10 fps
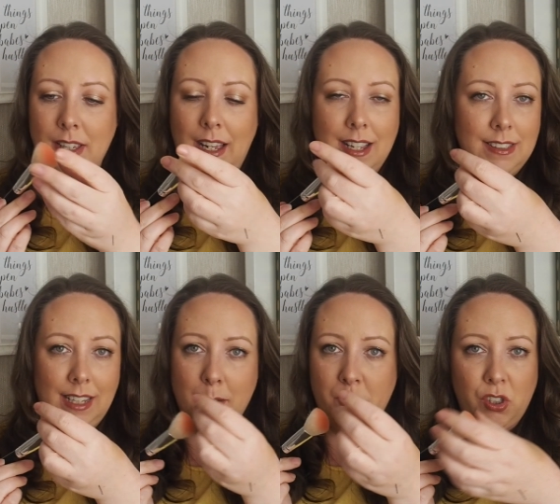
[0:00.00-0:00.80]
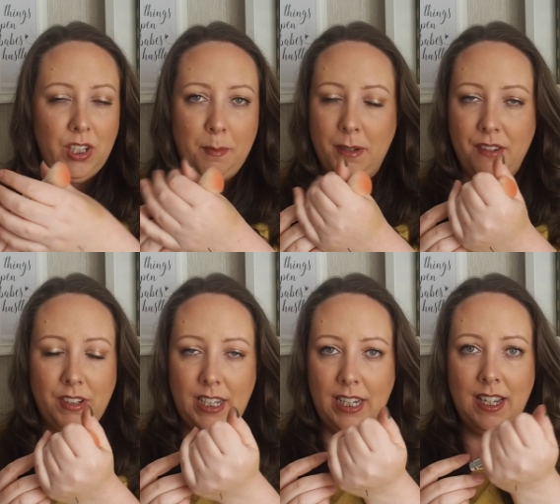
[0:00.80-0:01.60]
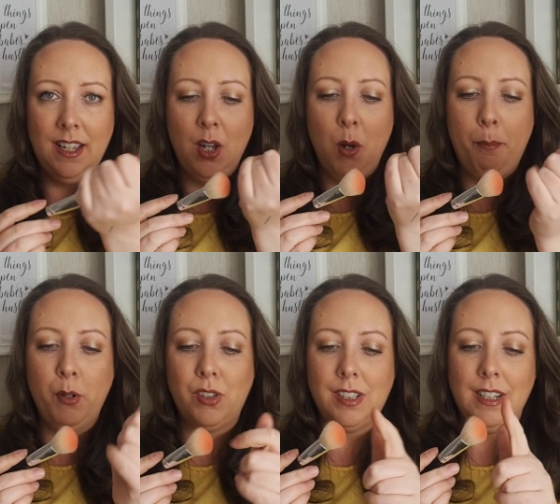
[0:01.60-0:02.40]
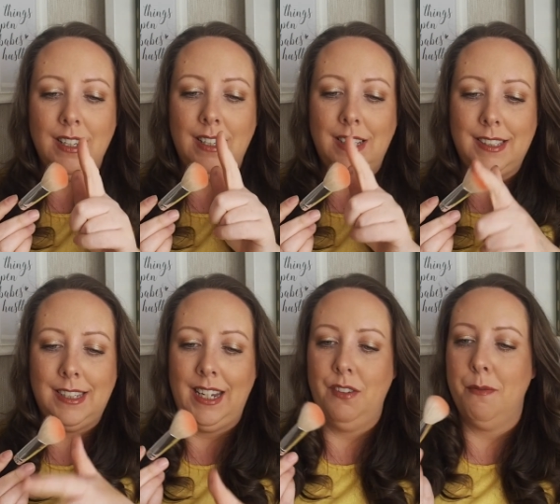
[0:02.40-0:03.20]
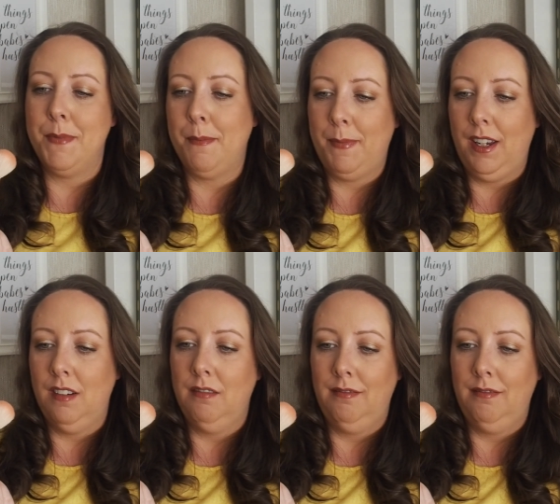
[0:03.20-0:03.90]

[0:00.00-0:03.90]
It has kept its shape and everything, but it's stained from something.